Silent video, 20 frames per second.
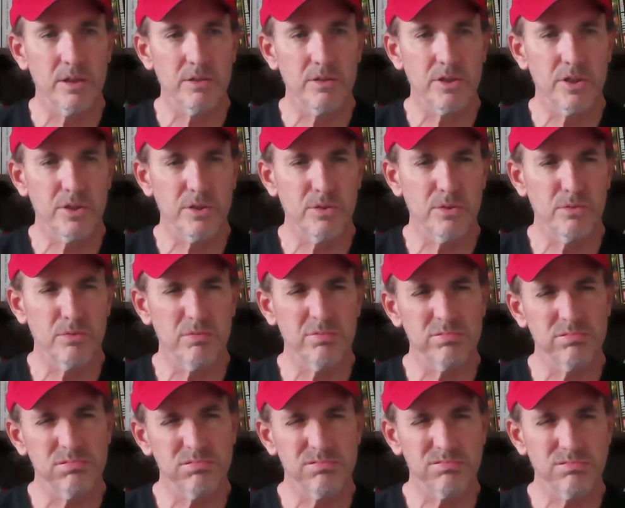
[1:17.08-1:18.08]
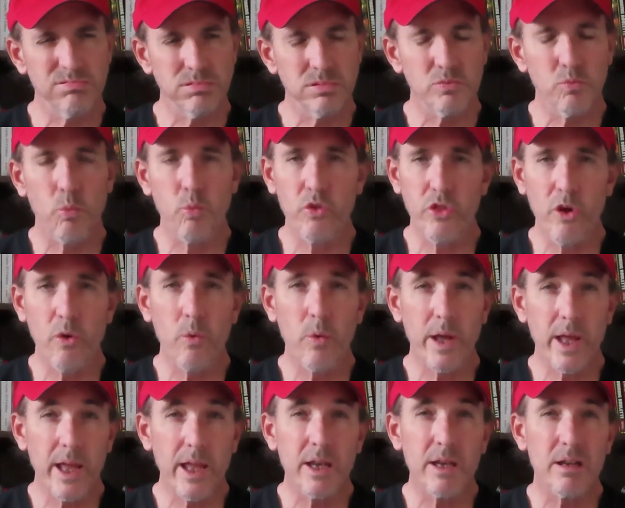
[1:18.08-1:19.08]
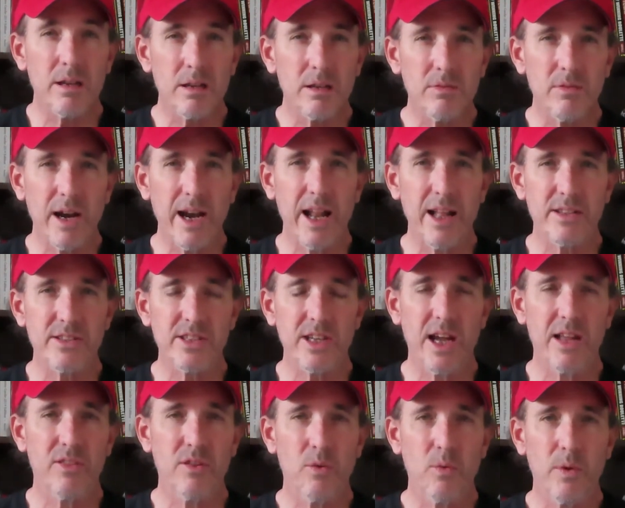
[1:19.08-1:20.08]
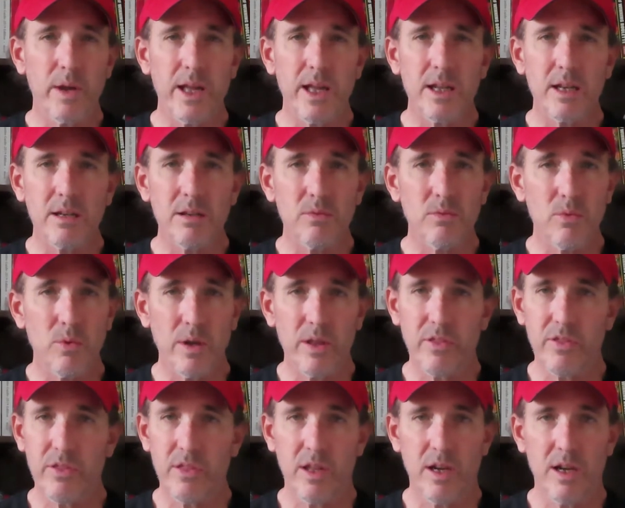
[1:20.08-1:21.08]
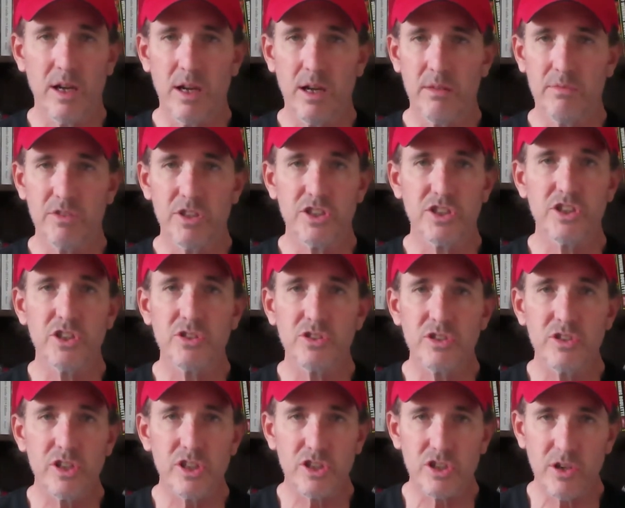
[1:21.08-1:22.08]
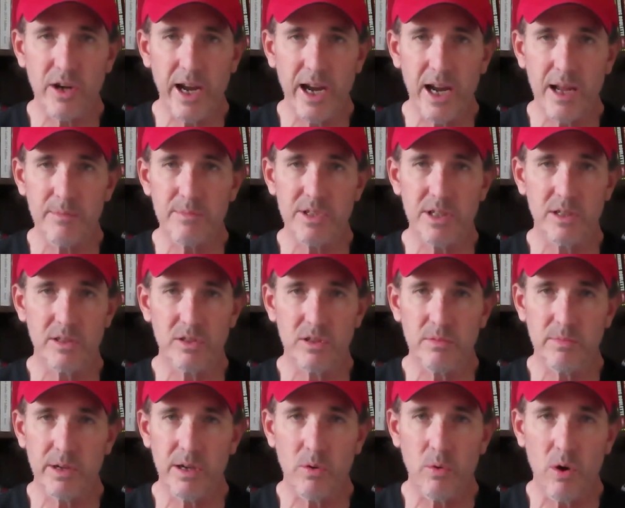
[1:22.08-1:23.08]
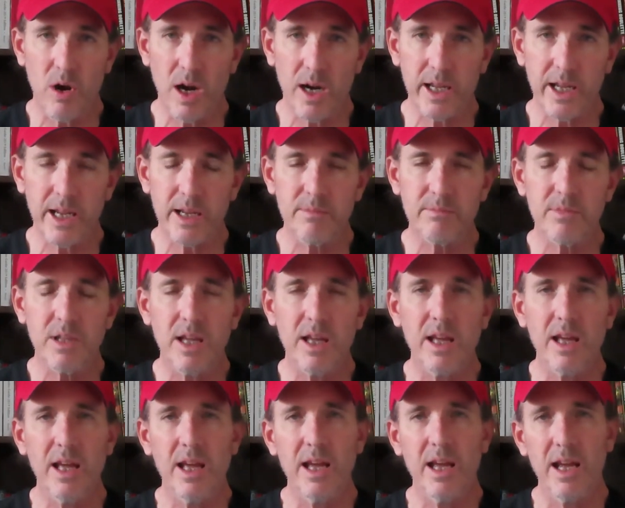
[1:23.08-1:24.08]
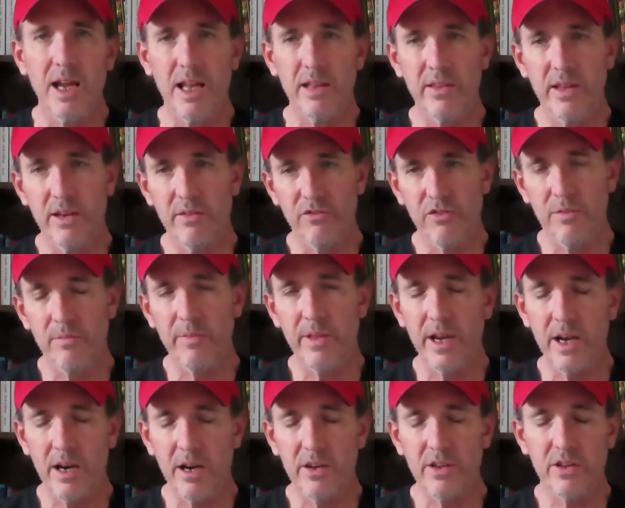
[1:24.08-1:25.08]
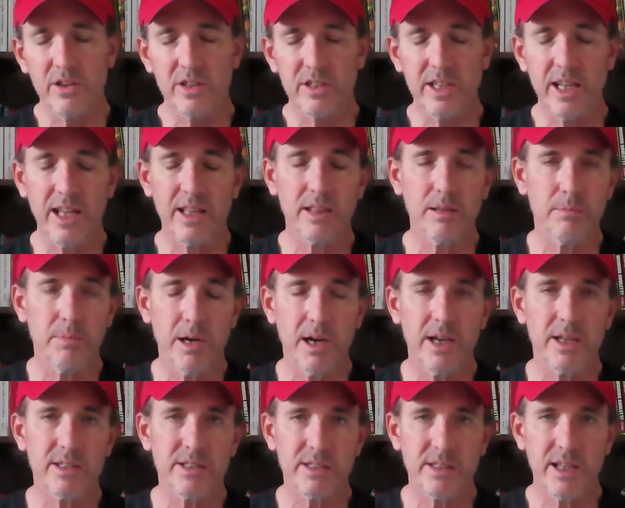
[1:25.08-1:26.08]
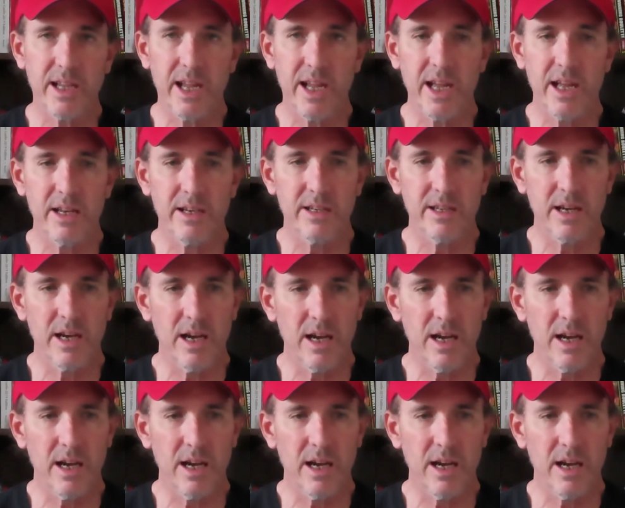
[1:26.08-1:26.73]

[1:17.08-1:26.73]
the Wynn, right outside the Wynn, with just using the trams and a little bit of walking. And then from there you could take the bus and